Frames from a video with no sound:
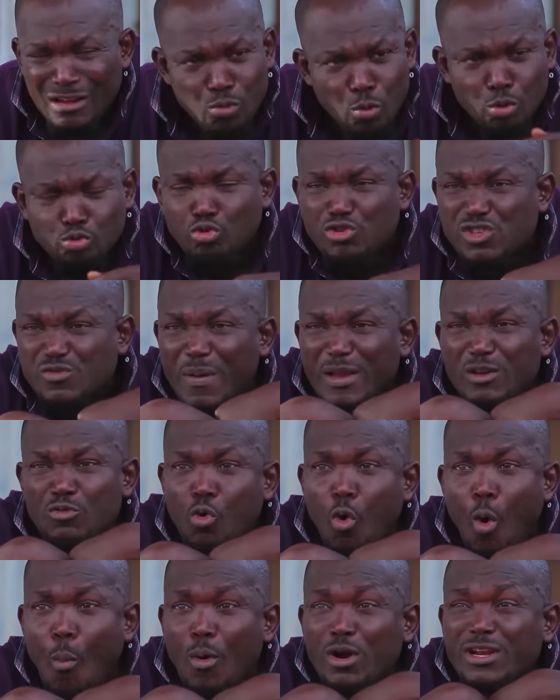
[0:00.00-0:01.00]
And you want to
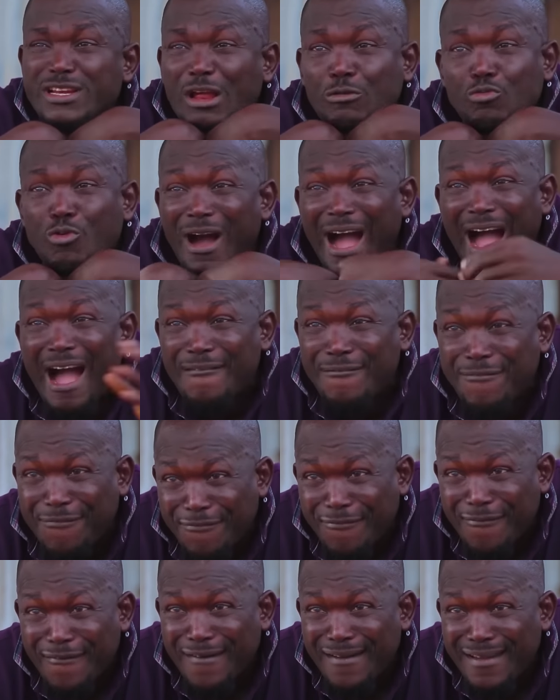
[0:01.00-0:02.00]
spend the whole money that you
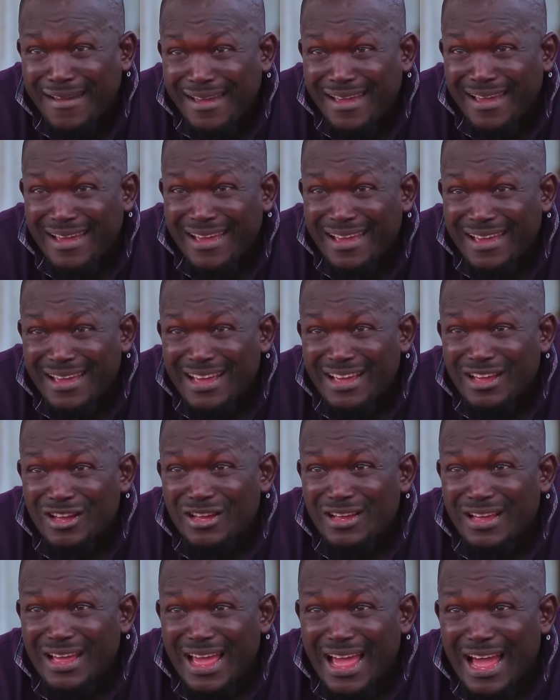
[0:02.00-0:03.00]
have.
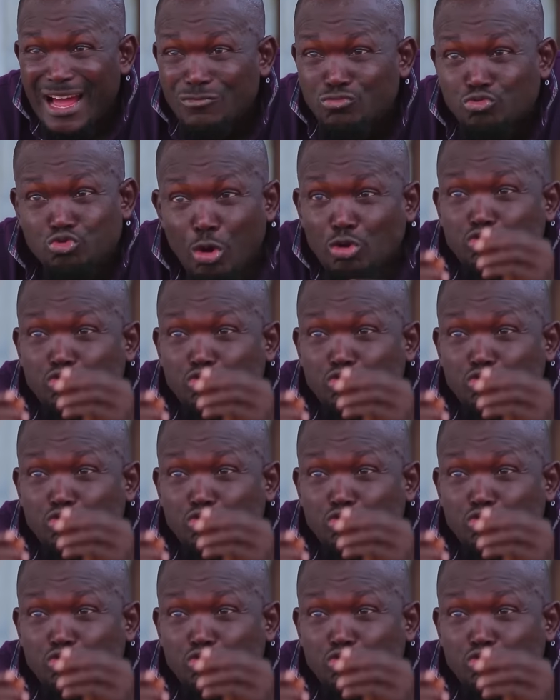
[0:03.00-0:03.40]
Nonsense. Eh?